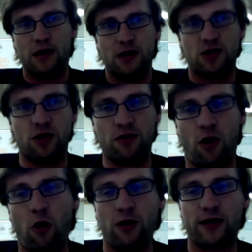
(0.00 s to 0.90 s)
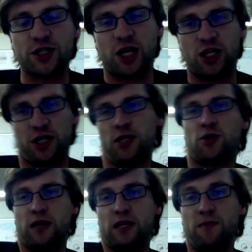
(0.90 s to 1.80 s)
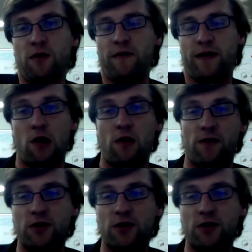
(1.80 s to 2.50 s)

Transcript: So the whole exchange industry is moving over